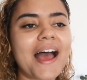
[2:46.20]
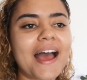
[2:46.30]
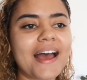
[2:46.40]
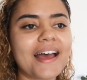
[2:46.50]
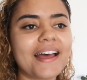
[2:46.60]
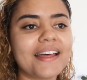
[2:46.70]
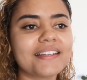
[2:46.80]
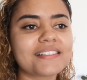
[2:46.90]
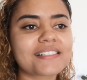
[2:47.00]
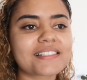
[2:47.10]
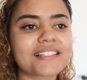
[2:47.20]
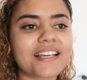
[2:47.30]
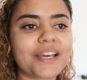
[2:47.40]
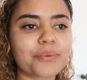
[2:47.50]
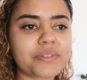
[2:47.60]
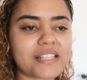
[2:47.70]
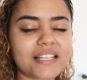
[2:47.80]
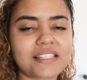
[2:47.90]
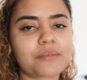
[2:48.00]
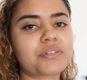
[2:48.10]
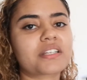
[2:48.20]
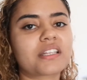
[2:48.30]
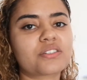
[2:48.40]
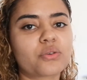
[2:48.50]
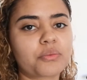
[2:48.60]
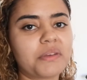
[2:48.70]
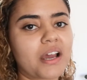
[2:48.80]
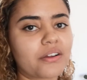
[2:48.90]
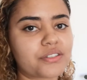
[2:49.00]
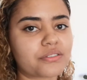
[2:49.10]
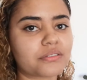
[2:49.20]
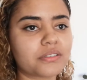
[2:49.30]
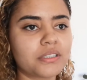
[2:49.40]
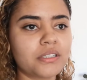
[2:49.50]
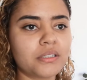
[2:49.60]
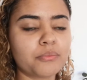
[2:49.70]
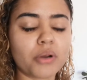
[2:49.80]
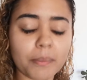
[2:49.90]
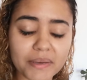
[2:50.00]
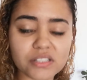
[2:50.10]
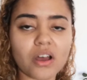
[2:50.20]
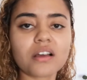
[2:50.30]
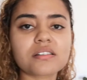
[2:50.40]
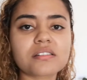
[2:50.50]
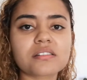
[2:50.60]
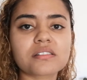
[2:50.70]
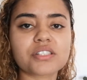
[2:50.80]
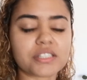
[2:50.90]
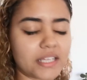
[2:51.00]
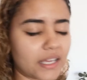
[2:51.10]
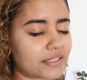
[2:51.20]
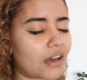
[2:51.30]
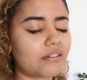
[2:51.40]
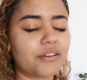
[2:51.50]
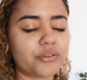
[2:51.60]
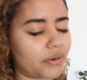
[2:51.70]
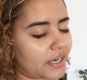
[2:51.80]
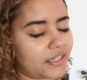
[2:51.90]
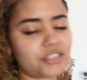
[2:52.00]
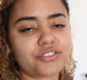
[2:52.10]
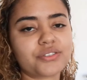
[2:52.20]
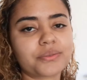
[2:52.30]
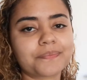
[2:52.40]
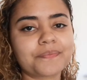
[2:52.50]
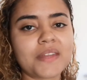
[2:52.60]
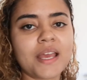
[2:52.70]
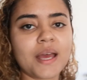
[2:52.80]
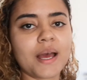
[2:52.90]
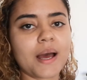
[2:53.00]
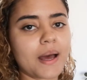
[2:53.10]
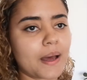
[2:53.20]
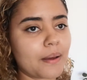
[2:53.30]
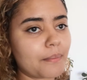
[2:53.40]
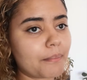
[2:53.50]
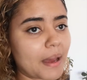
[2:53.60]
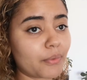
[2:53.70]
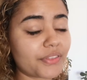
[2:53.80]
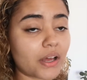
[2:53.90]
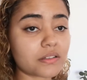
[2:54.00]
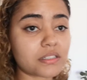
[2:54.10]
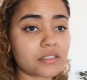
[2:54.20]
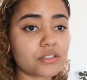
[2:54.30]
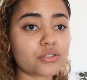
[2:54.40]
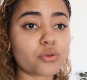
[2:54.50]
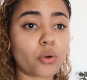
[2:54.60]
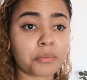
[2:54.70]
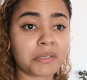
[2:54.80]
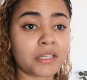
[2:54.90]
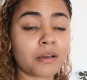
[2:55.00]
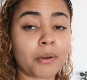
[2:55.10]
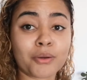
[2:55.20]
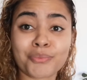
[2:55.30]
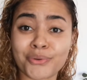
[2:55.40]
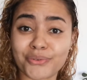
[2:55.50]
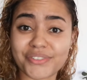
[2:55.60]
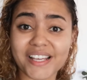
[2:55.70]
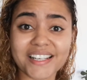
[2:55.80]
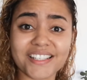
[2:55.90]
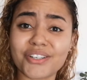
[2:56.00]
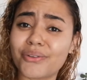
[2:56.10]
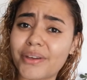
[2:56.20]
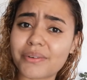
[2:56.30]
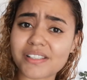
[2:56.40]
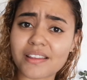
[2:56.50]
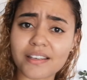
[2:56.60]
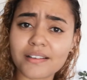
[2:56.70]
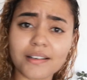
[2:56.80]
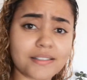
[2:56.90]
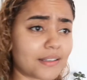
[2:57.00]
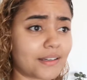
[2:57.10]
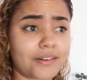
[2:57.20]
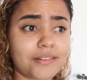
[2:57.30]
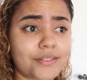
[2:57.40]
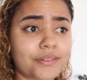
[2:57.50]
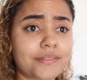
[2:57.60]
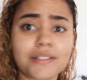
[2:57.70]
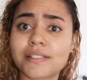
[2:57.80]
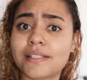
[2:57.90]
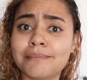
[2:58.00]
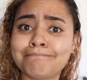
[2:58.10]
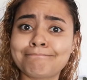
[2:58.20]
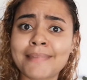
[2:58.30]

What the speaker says: And it was that subject that taught me how to pull up my socks, just get down and do what I need to do. MAM 1000 taught me about proofs. I didn't know that was a thing until I got to university.